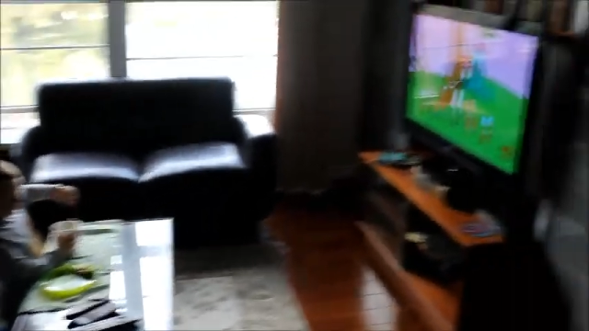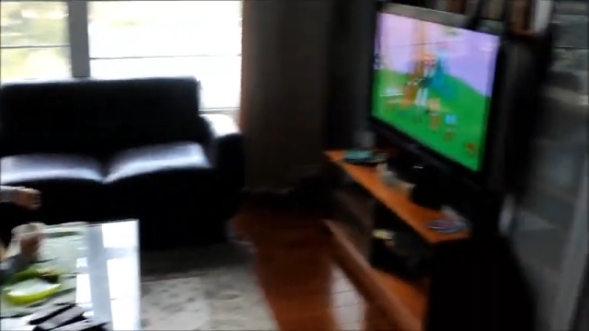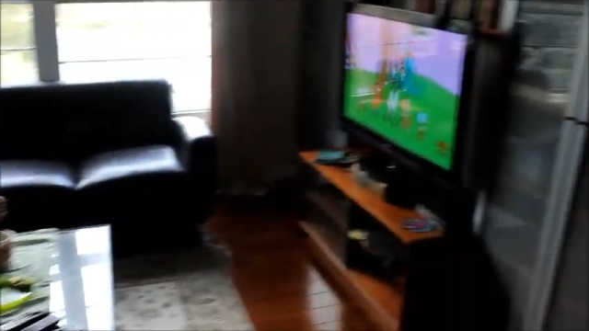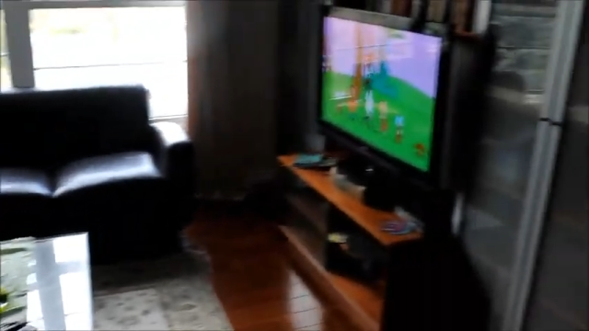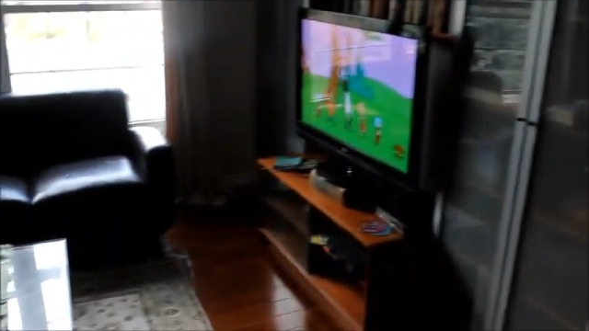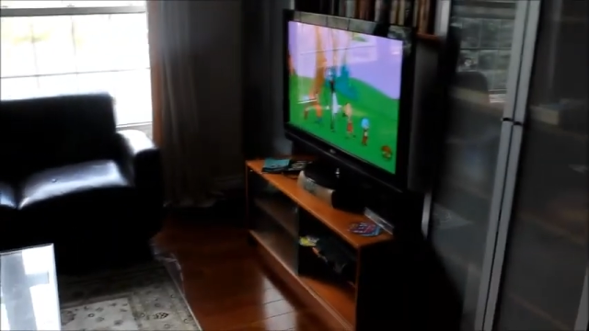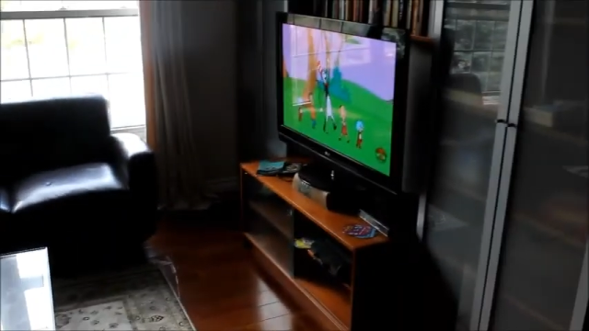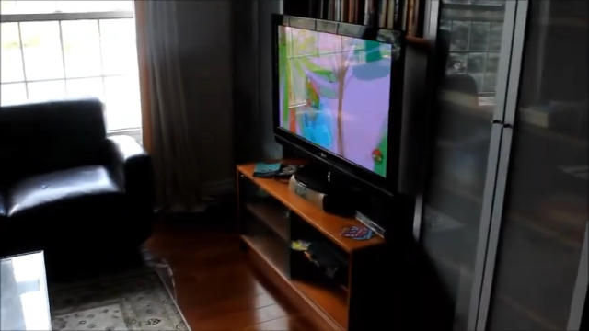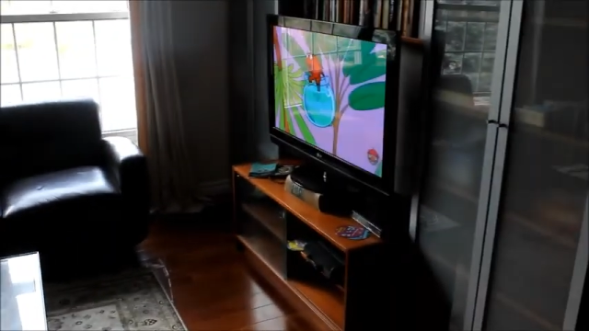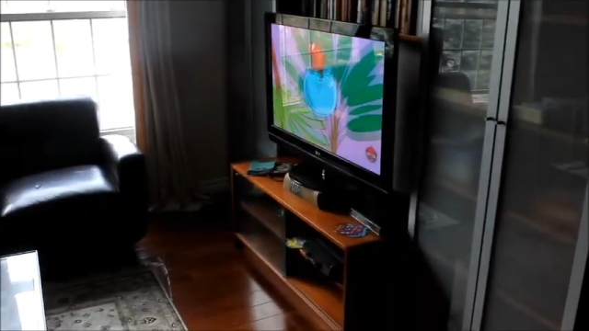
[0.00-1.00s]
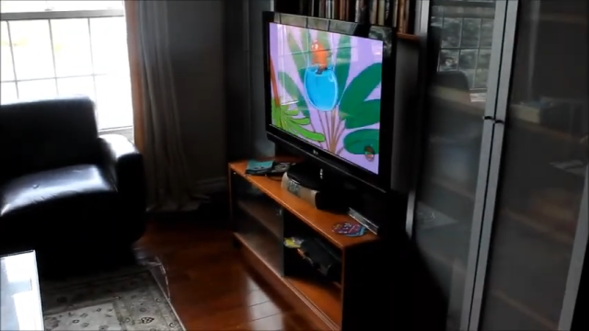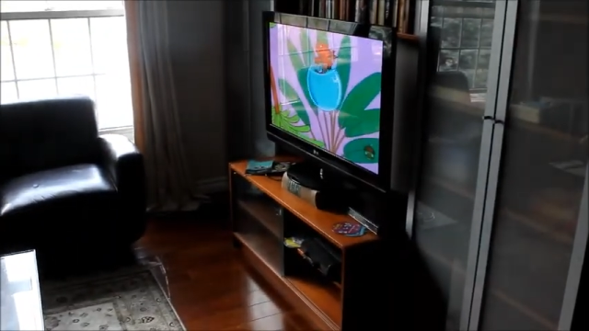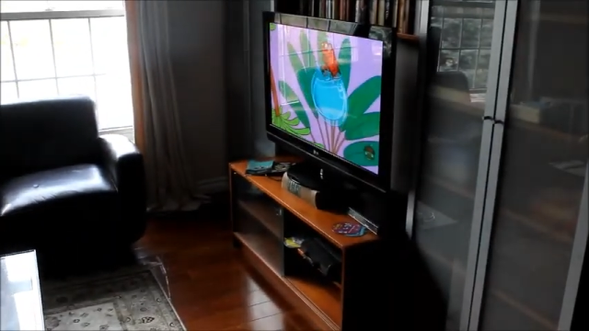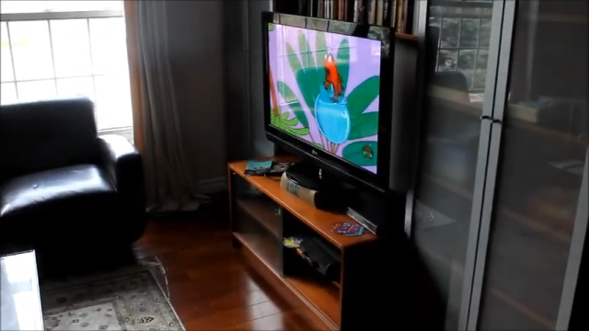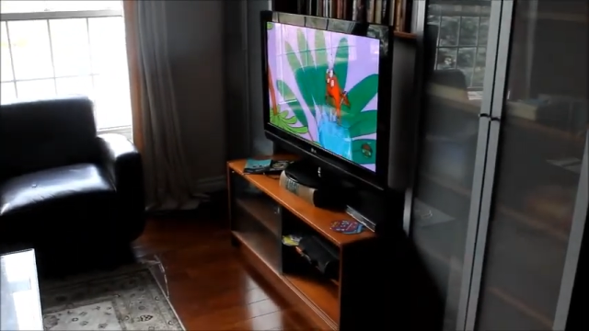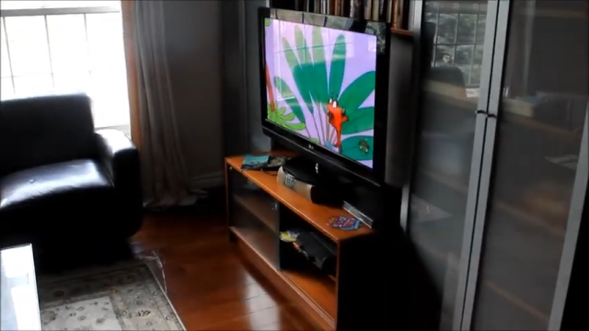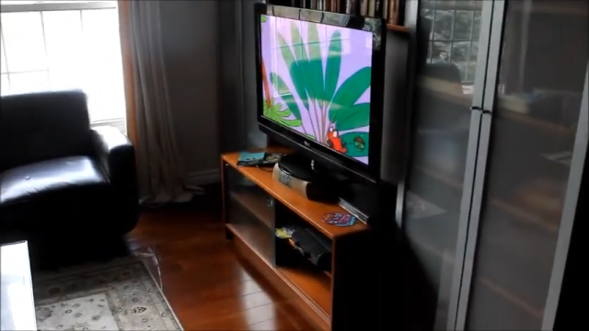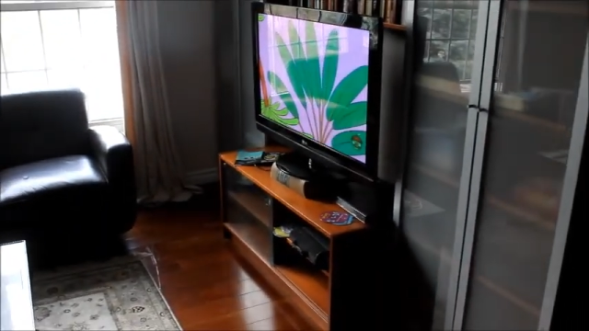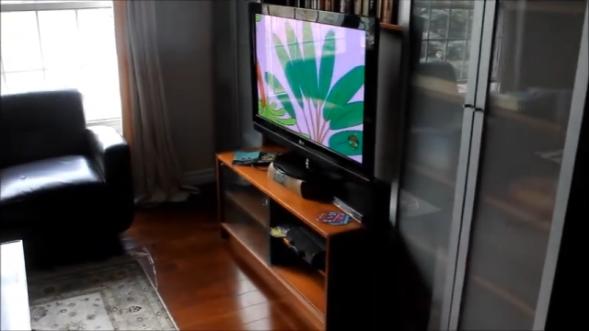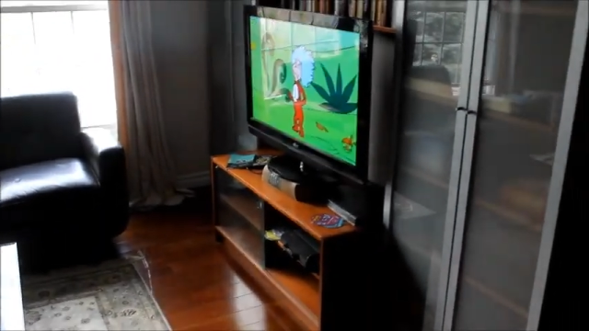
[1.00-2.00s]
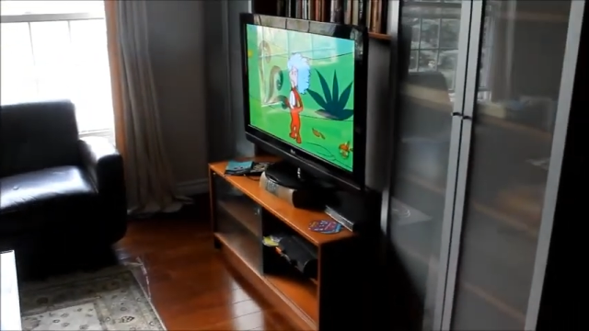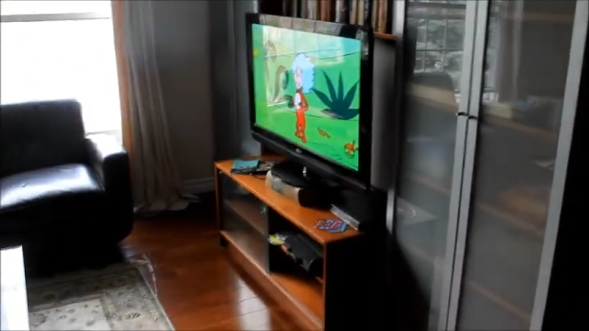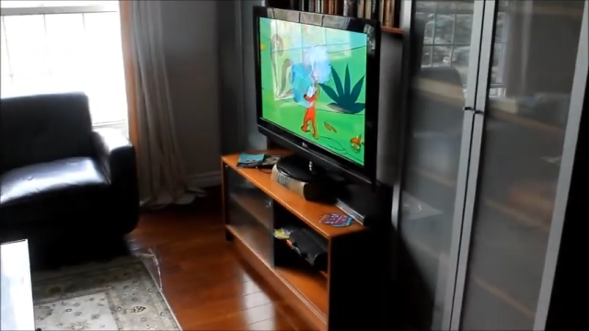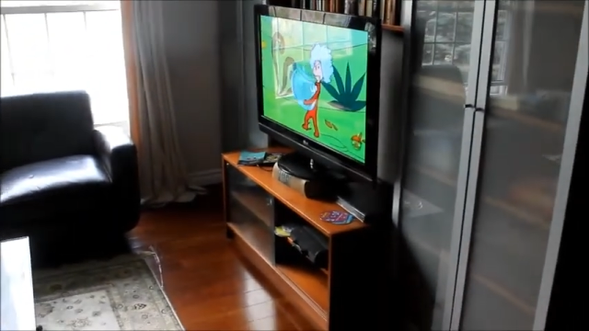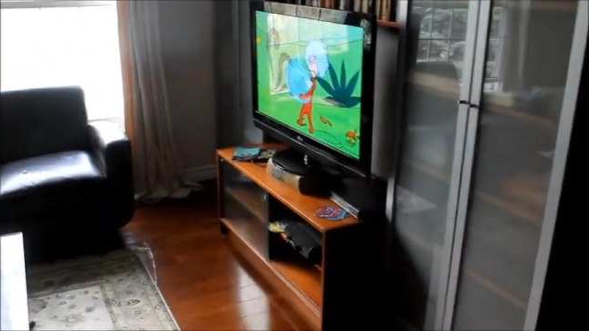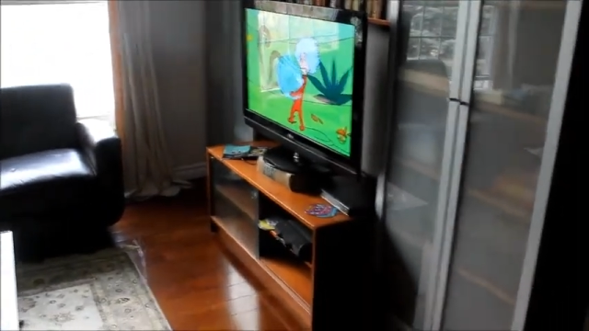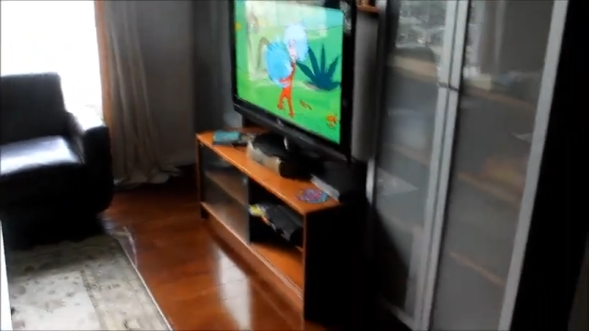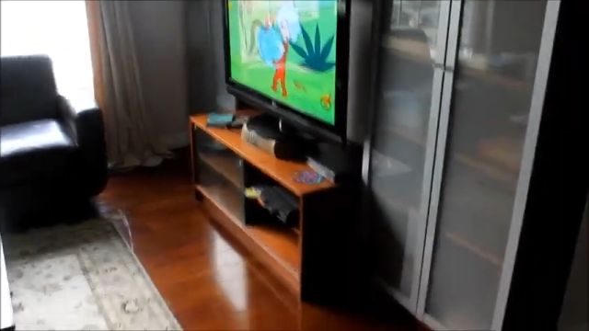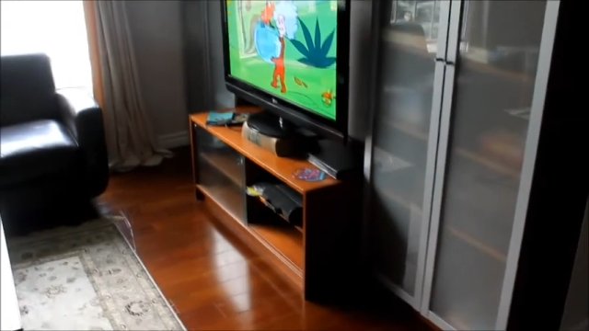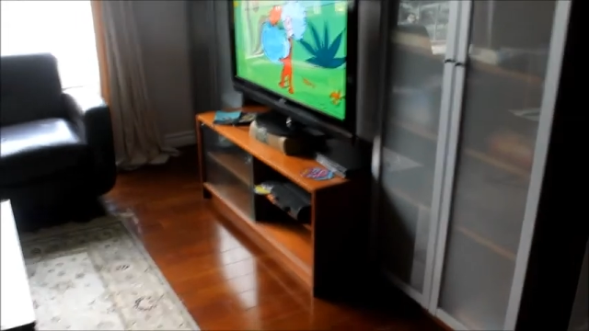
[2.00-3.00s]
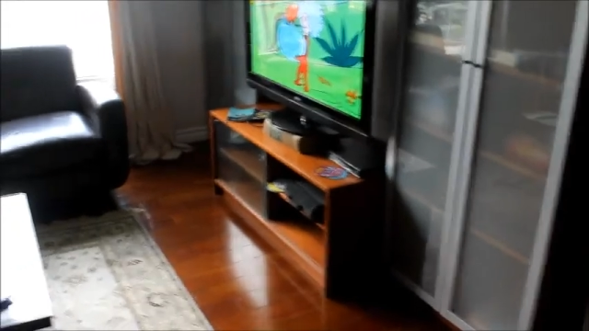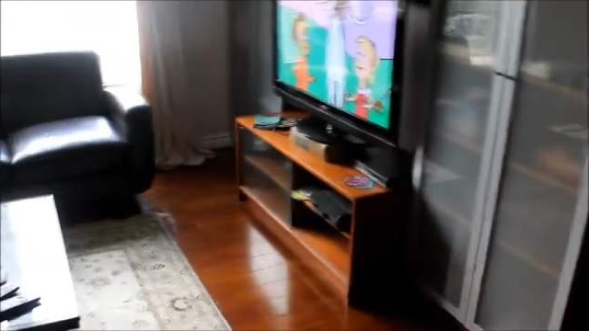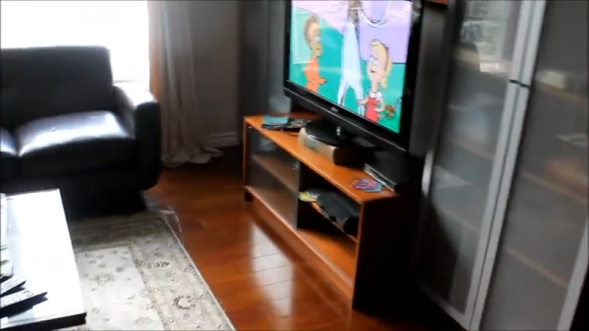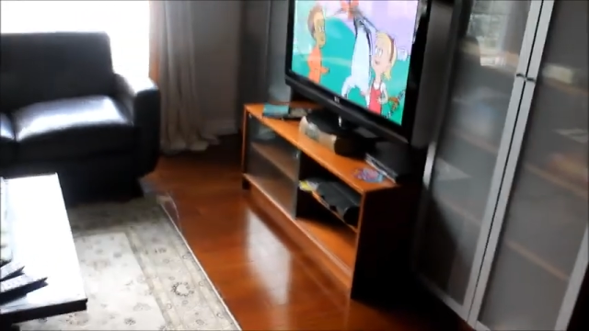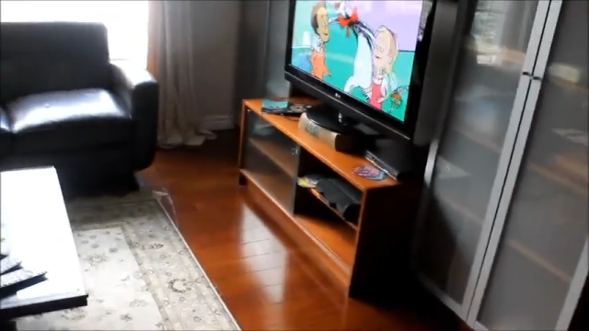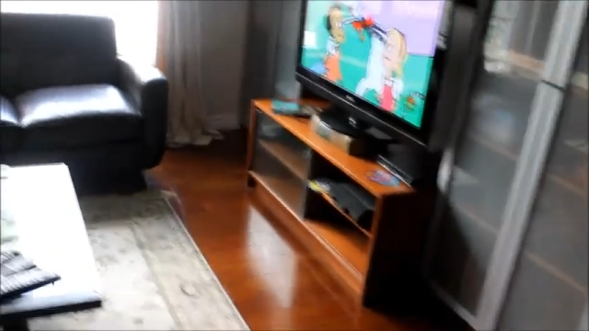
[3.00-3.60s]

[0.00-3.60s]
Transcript: Nobody's mouth can be seen.